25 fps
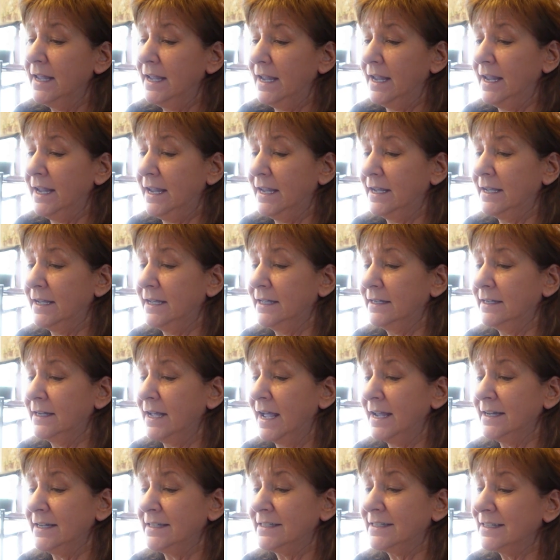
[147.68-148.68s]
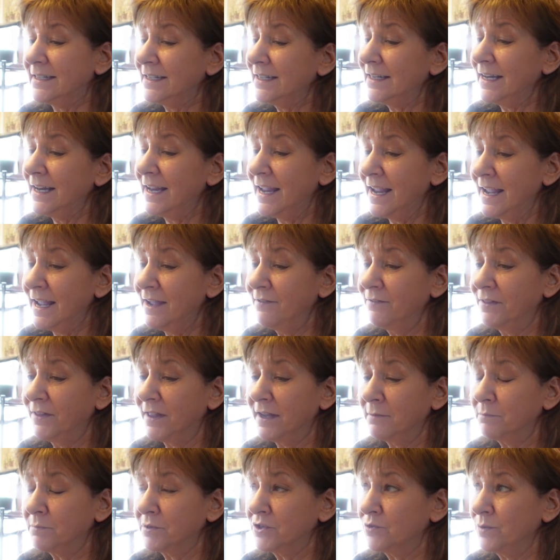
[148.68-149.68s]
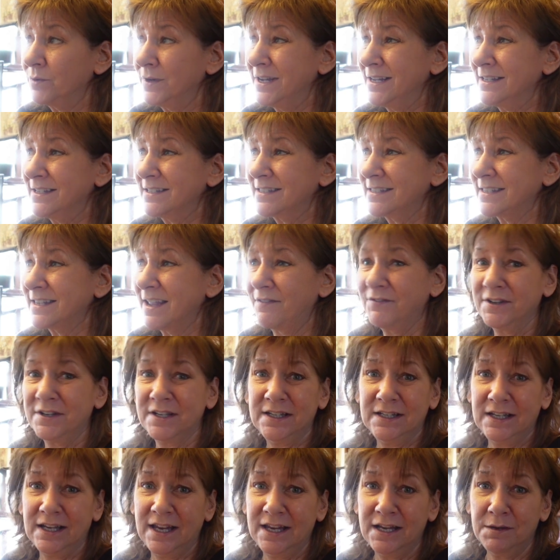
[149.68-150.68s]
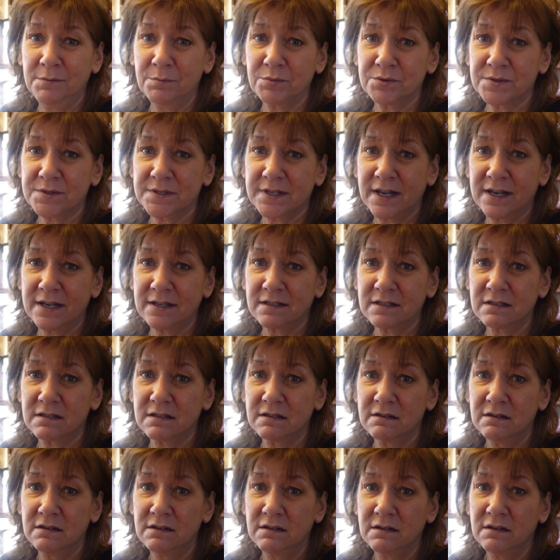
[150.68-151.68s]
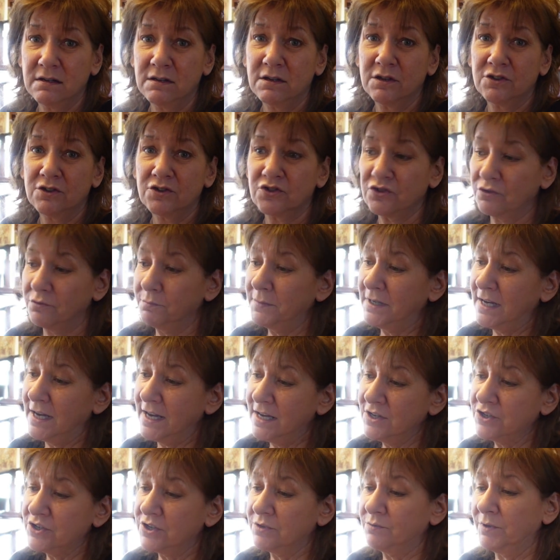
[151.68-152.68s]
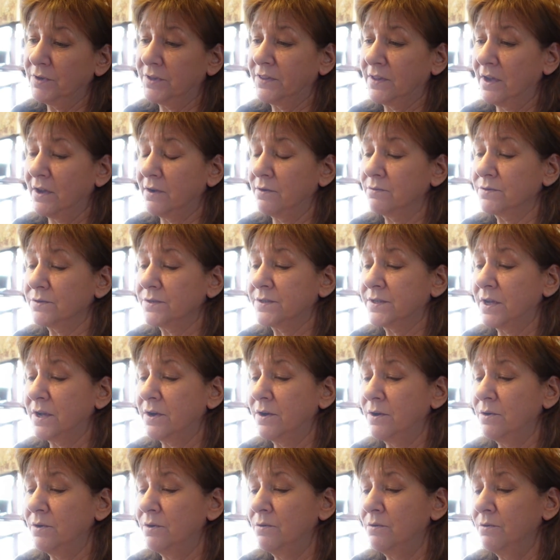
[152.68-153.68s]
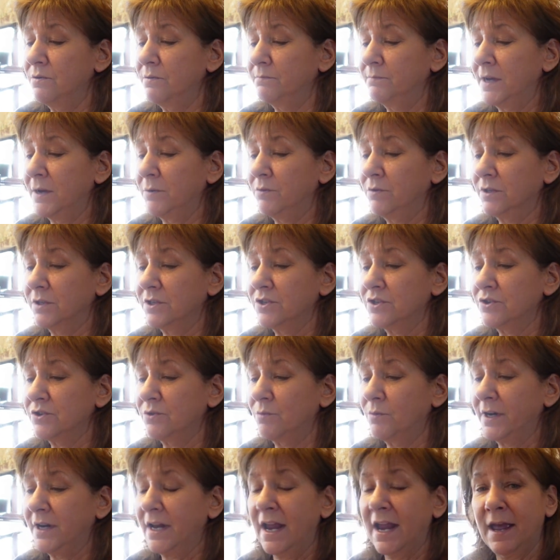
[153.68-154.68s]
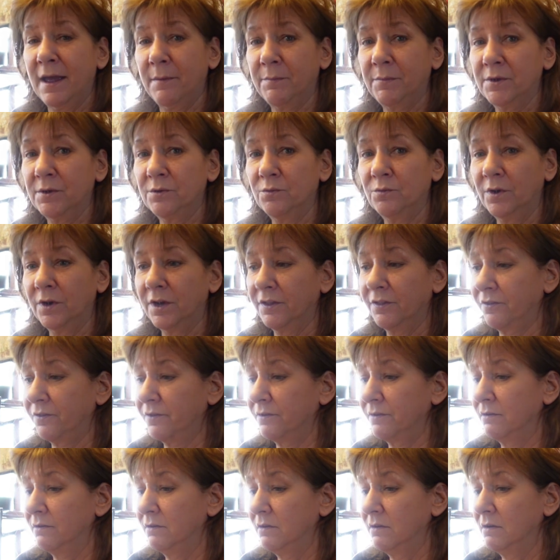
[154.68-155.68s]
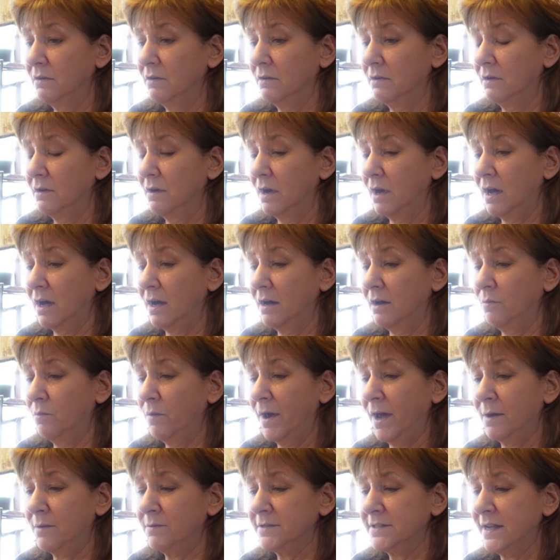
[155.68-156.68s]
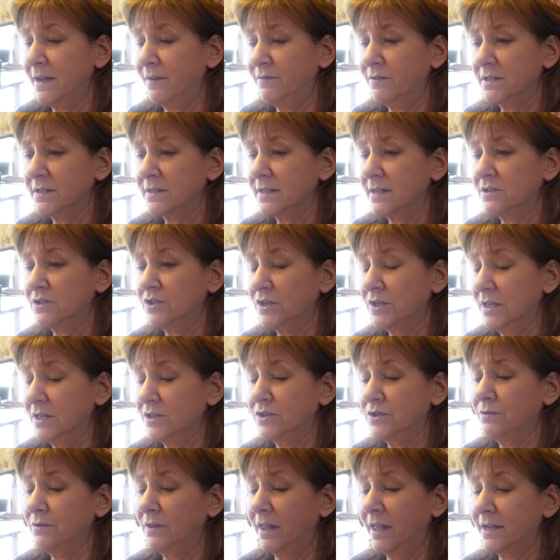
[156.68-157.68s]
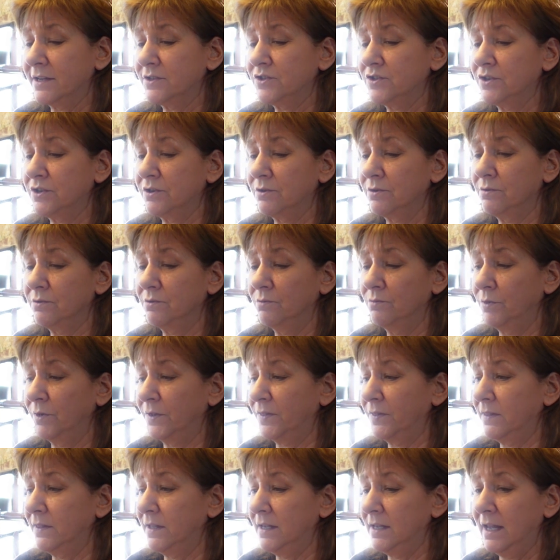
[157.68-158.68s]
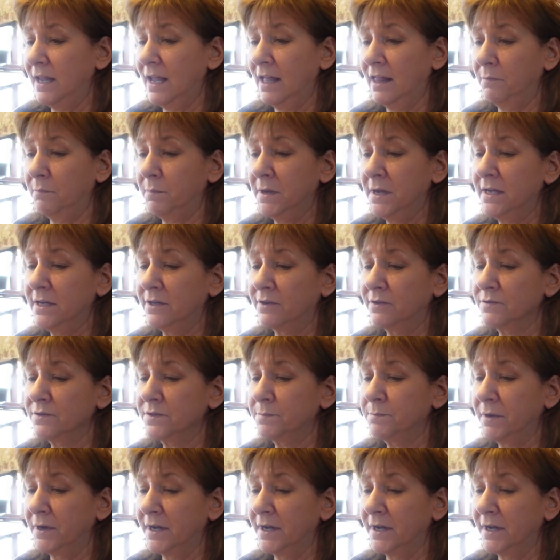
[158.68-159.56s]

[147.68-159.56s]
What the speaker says: And I did have like between 70 and 80% germination with those. So I'm not really sure what happened with why I was having such an issue last year with the jalapenos.